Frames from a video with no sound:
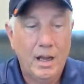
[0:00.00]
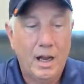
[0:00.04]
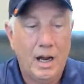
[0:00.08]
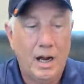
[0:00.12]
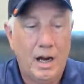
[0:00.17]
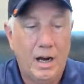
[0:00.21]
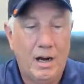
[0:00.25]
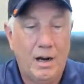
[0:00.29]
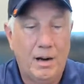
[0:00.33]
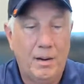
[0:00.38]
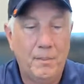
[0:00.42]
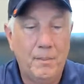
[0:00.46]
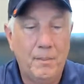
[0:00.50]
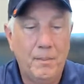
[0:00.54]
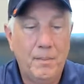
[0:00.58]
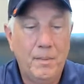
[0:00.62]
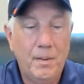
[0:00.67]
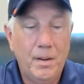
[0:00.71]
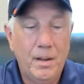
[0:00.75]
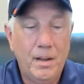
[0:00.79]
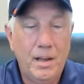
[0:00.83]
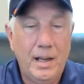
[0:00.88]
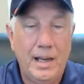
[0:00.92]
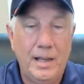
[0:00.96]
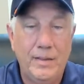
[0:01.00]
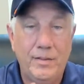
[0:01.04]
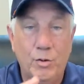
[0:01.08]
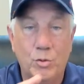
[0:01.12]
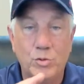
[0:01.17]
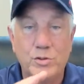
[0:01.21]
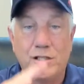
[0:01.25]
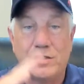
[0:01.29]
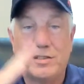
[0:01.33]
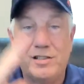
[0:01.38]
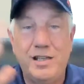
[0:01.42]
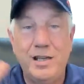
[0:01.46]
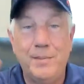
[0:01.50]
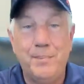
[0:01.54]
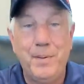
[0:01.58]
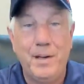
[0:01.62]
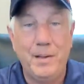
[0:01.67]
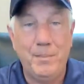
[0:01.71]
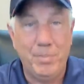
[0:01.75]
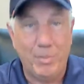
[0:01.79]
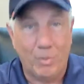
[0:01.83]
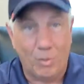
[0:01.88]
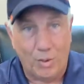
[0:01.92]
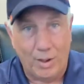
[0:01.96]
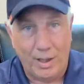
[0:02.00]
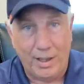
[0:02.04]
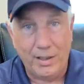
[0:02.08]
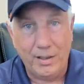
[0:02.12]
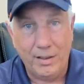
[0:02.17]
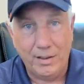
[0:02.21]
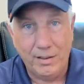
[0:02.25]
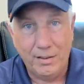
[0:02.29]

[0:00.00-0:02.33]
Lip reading: There was a tipping point.